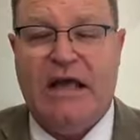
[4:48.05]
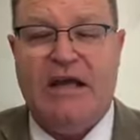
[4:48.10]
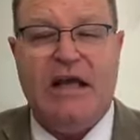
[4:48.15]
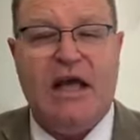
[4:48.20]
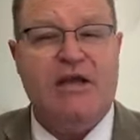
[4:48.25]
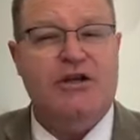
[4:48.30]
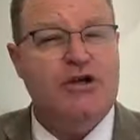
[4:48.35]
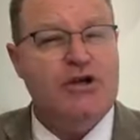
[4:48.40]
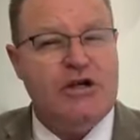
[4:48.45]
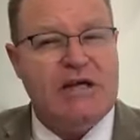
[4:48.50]

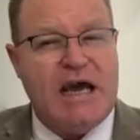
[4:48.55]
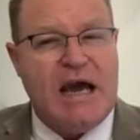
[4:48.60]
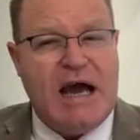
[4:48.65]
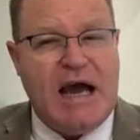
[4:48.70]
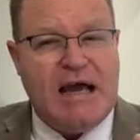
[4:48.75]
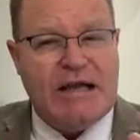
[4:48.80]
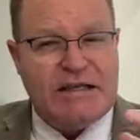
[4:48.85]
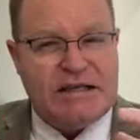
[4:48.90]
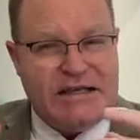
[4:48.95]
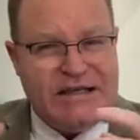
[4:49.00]
And you
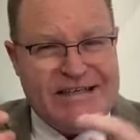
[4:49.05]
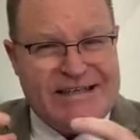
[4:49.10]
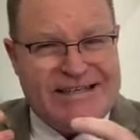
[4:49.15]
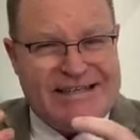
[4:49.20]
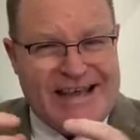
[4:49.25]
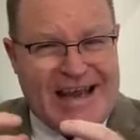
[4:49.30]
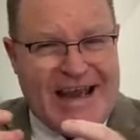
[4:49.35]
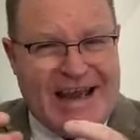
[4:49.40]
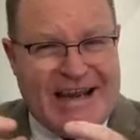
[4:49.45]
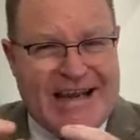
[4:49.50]
can't
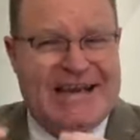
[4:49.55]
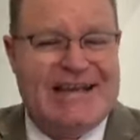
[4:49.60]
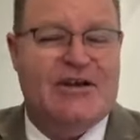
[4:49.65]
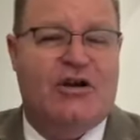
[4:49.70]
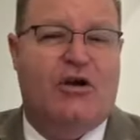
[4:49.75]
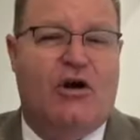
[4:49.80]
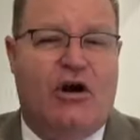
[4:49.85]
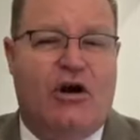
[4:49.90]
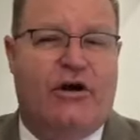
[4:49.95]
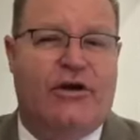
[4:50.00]

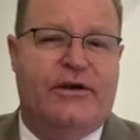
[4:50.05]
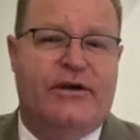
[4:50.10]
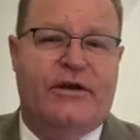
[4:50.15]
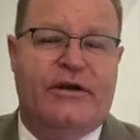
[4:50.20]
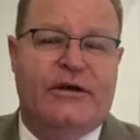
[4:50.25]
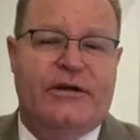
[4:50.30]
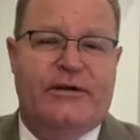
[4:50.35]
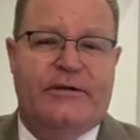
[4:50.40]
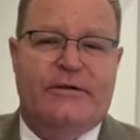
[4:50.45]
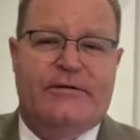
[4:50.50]
contain
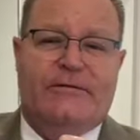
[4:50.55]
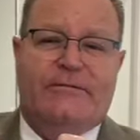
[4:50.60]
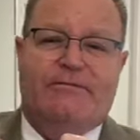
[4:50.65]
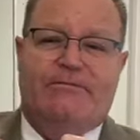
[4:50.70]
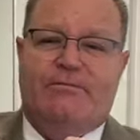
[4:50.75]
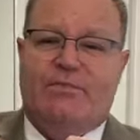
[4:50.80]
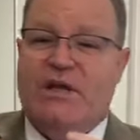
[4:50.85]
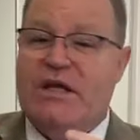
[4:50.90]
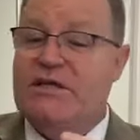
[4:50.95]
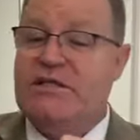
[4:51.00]
God
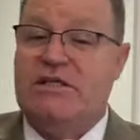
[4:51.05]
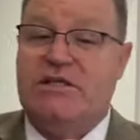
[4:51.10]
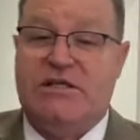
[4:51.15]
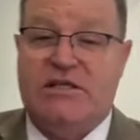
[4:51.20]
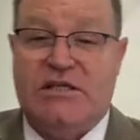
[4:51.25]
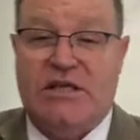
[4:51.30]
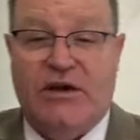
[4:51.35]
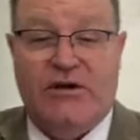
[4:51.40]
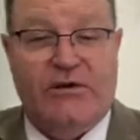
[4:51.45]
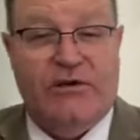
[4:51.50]

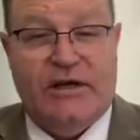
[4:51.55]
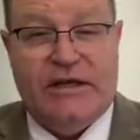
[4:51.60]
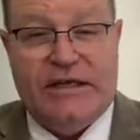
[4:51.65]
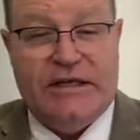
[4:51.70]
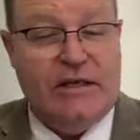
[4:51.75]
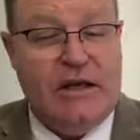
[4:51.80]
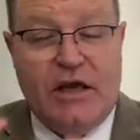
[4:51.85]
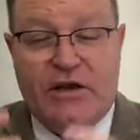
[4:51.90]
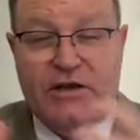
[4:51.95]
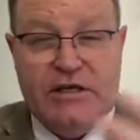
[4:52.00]

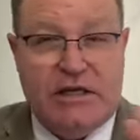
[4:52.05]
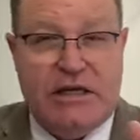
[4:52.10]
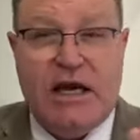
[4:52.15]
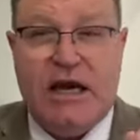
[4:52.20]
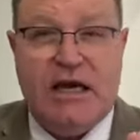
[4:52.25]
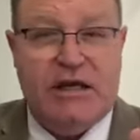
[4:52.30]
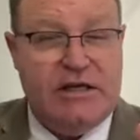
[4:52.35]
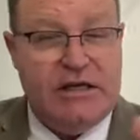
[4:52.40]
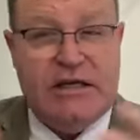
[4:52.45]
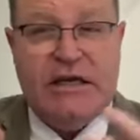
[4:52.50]
necessarily. No, you
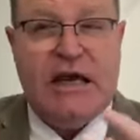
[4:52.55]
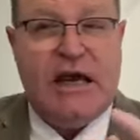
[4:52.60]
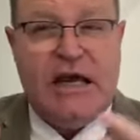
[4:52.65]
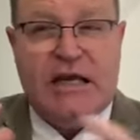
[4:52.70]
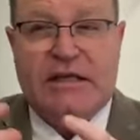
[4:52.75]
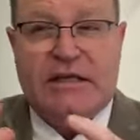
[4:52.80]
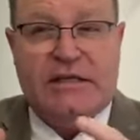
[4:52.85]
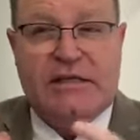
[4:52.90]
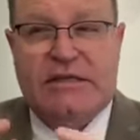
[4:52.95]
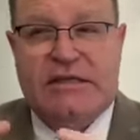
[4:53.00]
can't. You
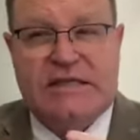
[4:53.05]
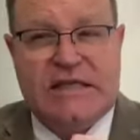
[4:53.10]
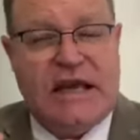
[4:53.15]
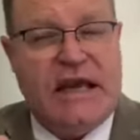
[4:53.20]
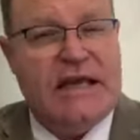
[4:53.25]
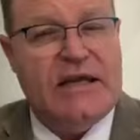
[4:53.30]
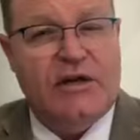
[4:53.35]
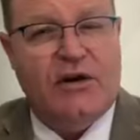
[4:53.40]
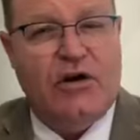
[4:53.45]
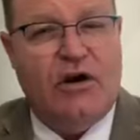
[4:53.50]
can't
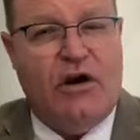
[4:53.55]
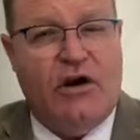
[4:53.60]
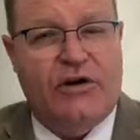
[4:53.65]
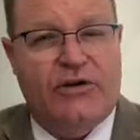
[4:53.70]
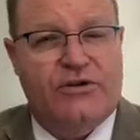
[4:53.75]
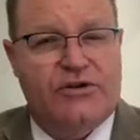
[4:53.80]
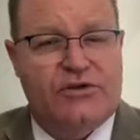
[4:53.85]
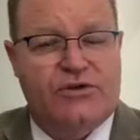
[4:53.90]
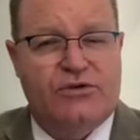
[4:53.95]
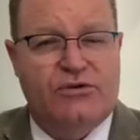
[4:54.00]
contain
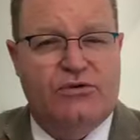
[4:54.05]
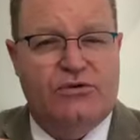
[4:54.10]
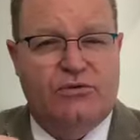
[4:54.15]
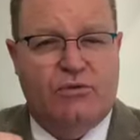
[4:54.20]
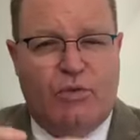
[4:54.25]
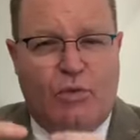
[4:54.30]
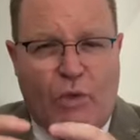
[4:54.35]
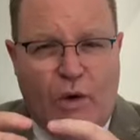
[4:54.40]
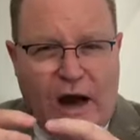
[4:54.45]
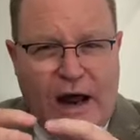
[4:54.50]
God
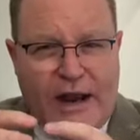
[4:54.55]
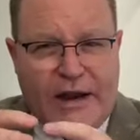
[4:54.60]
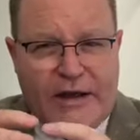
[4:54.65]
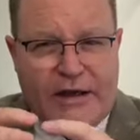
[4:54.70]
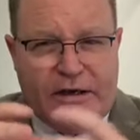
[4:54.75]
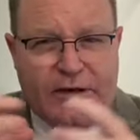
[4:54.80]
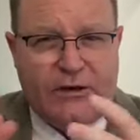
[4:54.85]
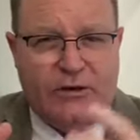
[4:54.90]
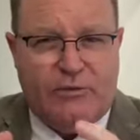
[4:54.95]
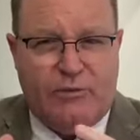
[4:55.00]
to
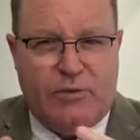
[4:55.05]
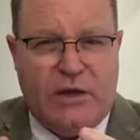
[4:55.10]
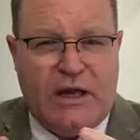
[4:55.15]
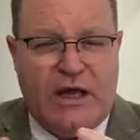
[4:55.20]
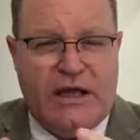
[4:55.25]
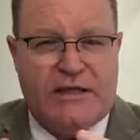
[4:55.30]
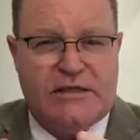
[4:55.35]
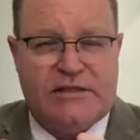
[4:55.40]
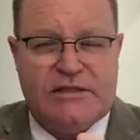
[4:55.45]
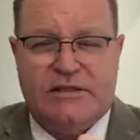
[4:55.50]
one little
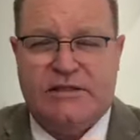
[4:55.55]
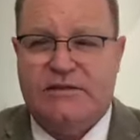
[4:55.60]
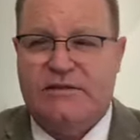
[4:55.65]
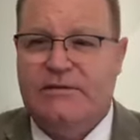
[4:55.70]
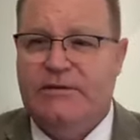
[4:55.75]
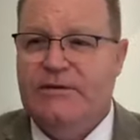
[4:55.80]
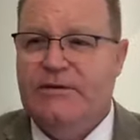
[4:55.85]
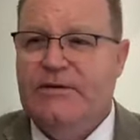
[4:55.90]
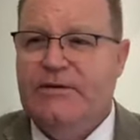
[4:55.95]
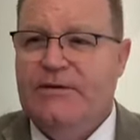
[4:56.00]

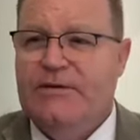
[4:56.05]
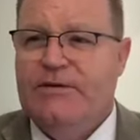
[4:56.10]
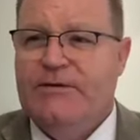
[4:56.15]
place.